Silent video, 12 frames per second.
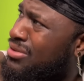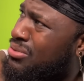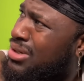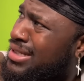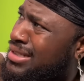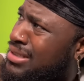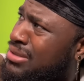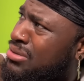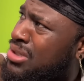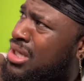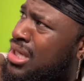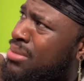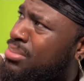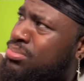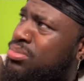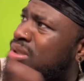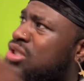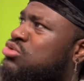one,
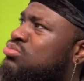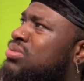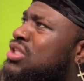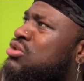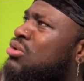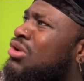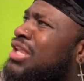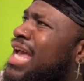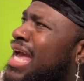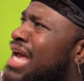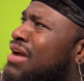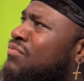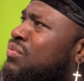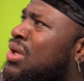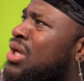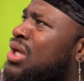but you but you only have